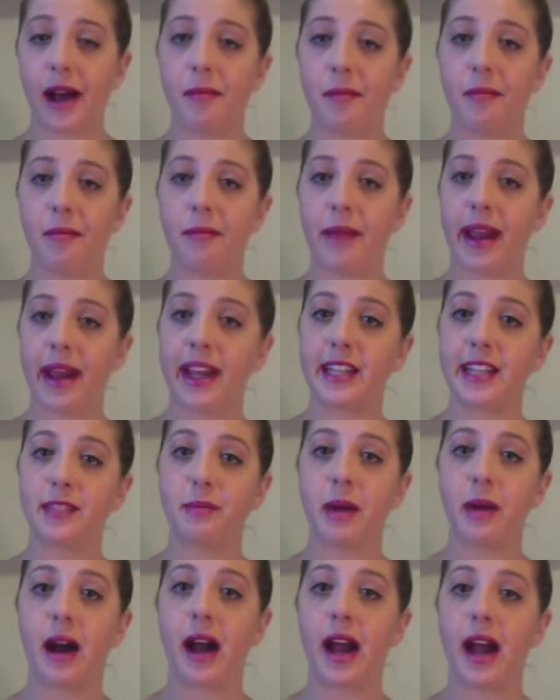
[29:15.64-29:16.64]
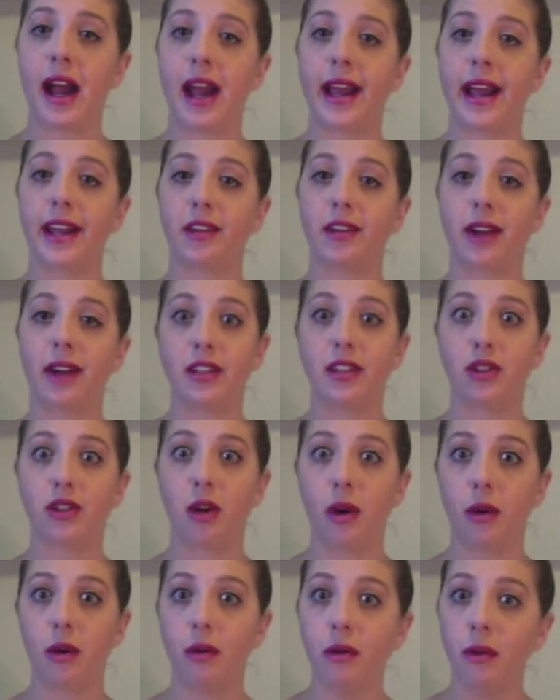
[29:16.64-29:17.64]
made by Grace
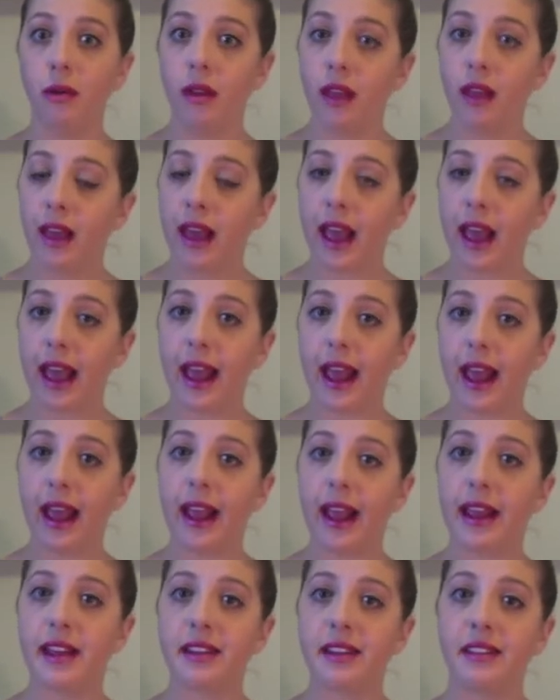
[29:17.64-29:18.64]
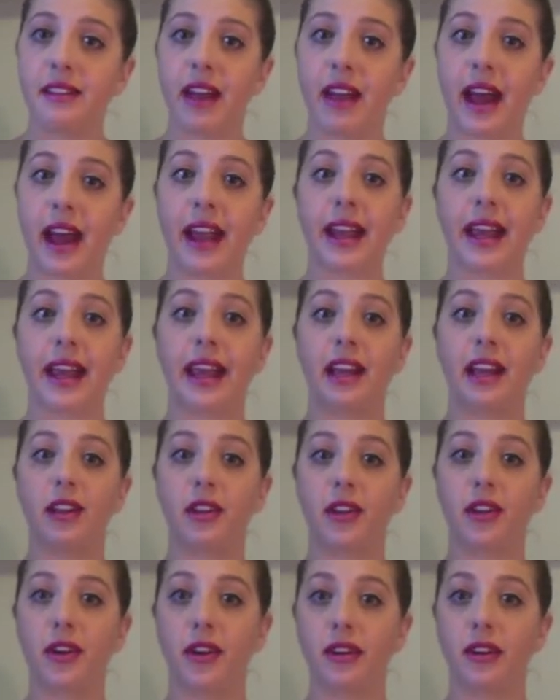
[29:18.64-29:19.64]
Connell, and that
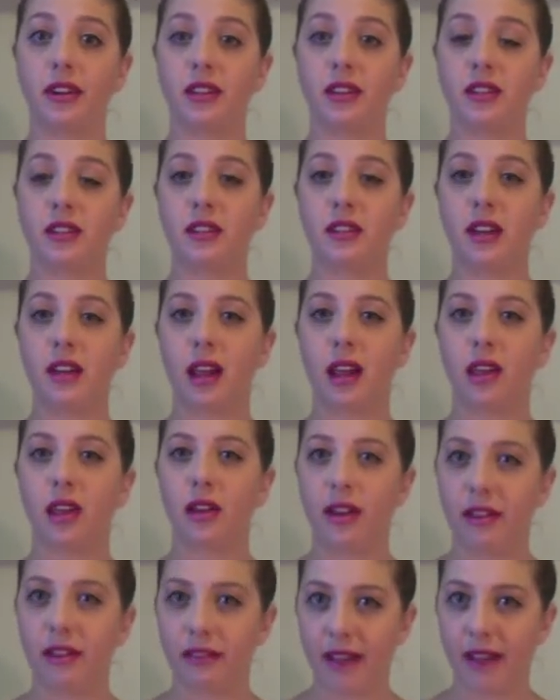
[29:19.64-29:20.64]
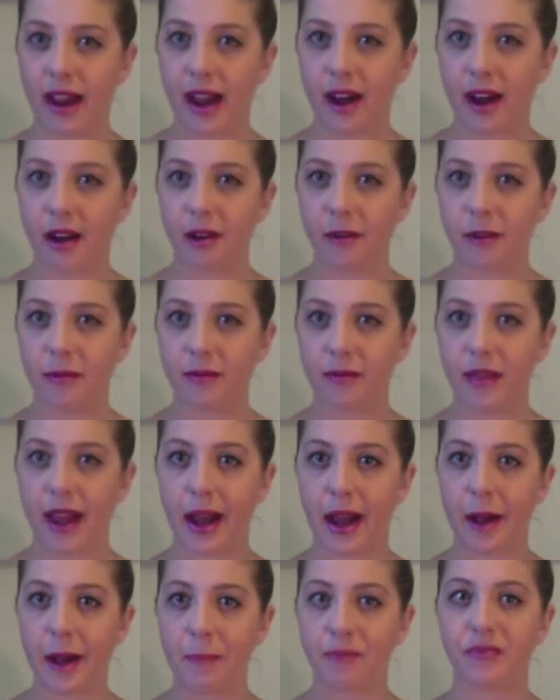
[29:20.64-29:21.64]
includes a lot of our
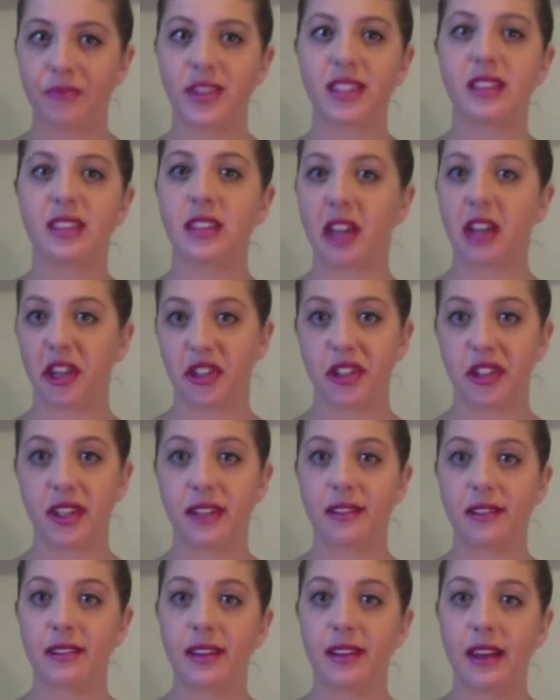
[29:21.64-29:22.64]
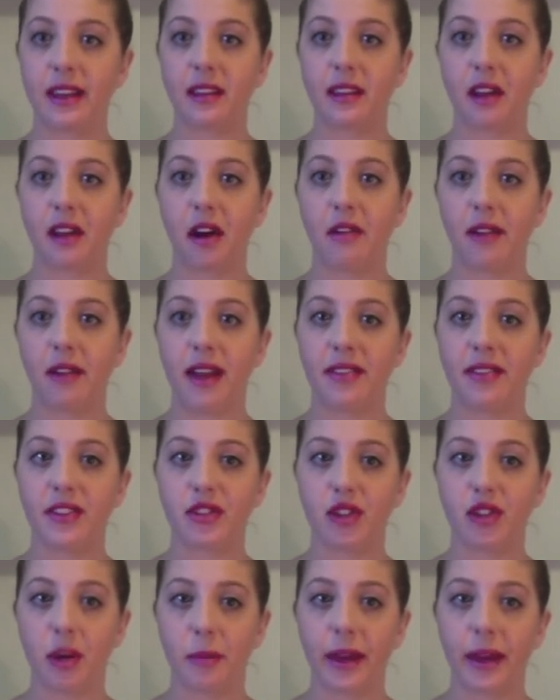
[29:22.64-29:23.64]
discussion around
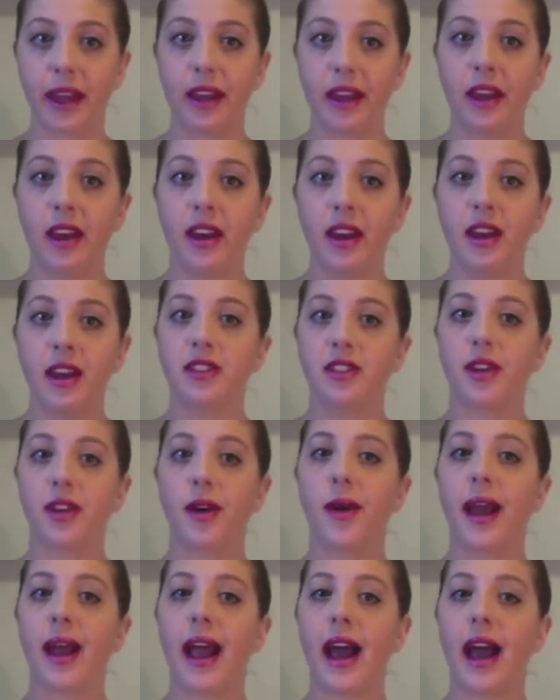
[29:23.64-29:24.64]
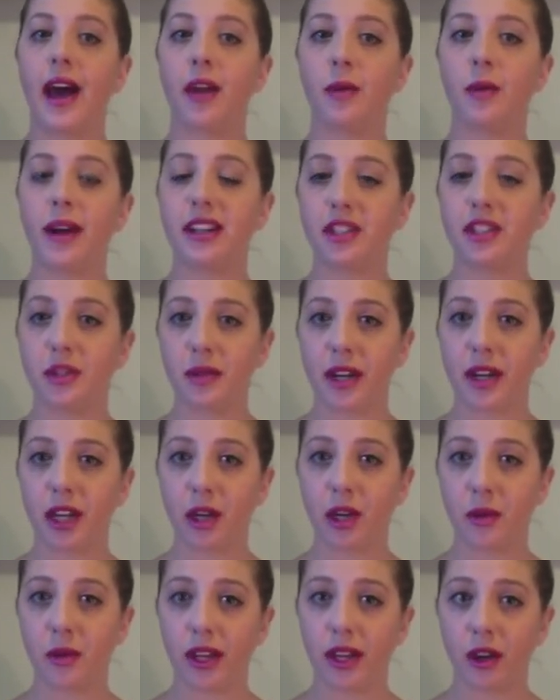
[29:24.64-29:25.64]
this topic. So how do I do it?
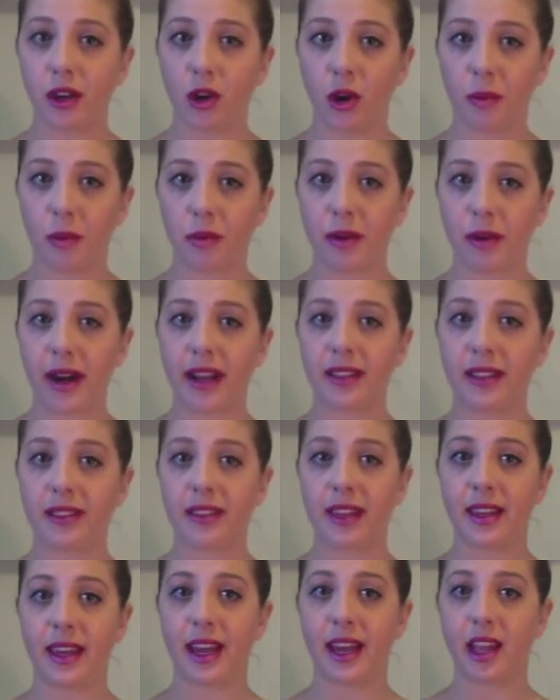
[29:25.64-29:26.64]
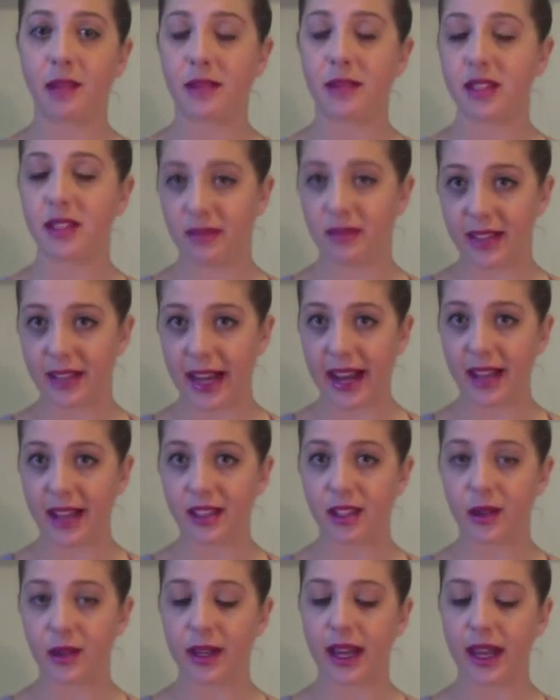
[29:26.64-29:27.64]
You would incorporate the elements of
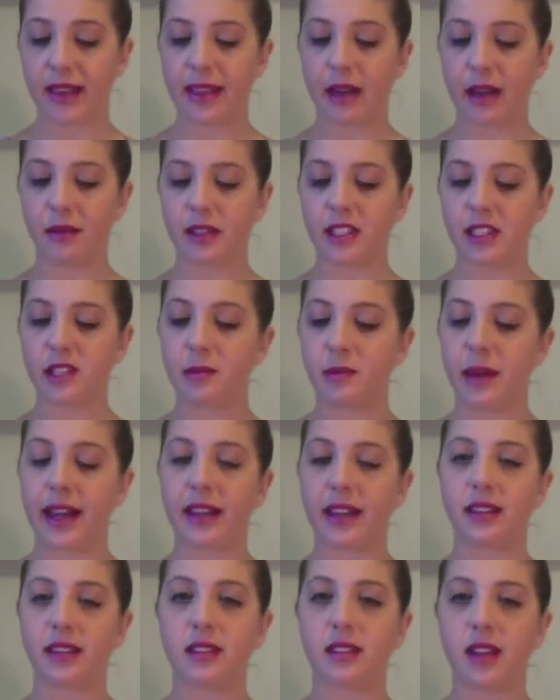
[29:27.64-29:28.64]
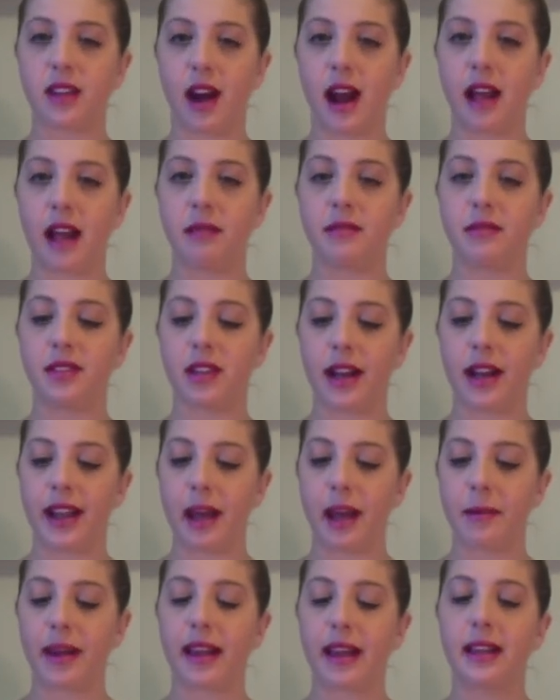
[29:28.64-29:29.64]
dance. So again, that was space, times,
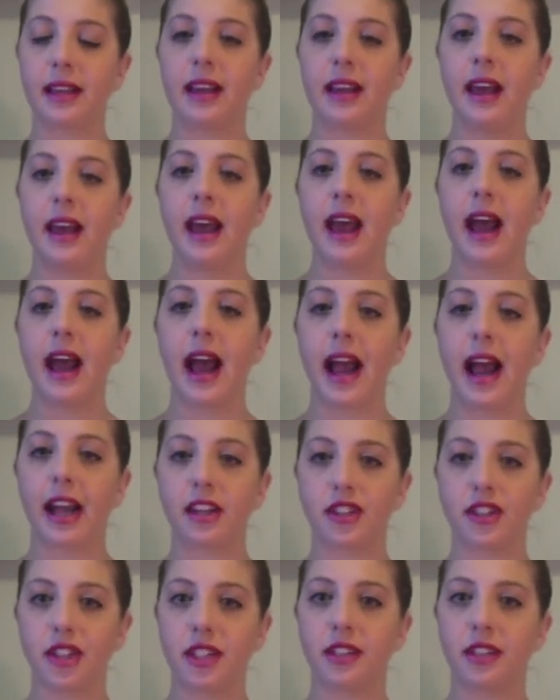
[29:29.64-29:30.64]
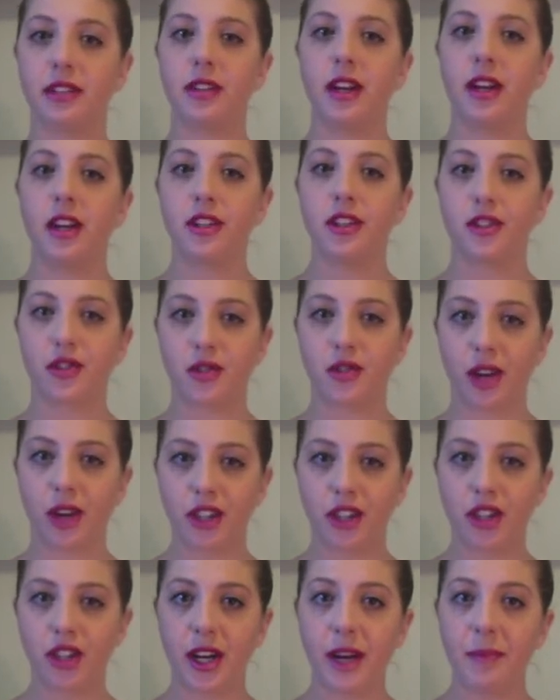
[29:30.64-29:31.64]
dynamic, action,
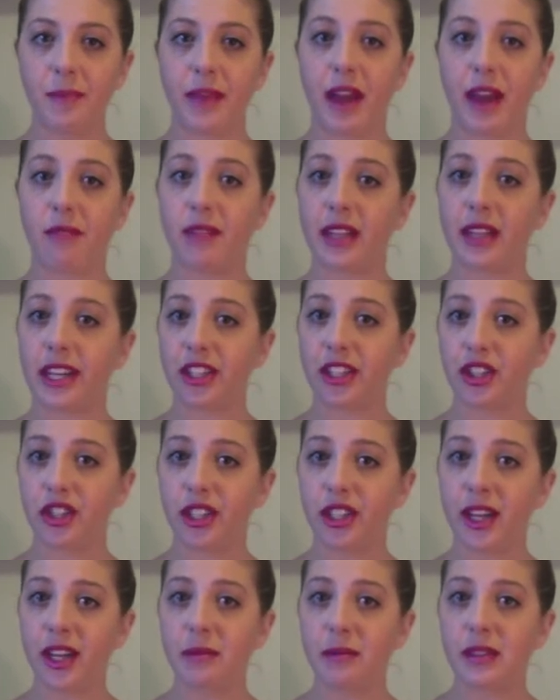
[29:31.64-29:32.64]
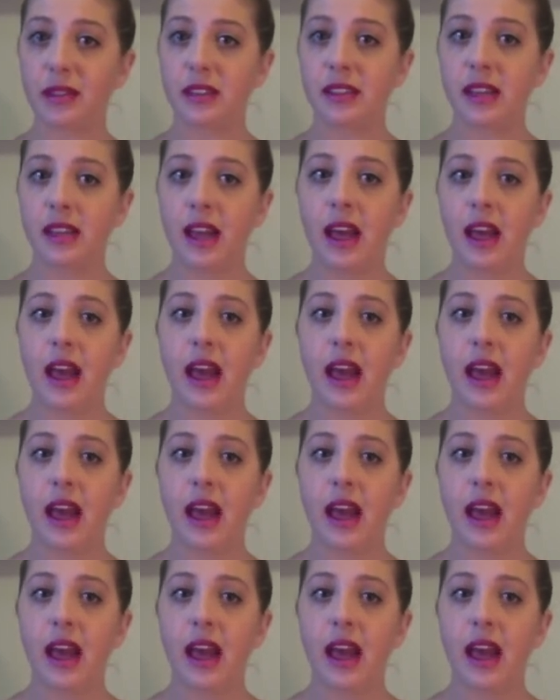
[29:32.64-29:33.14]
structure, and relationships.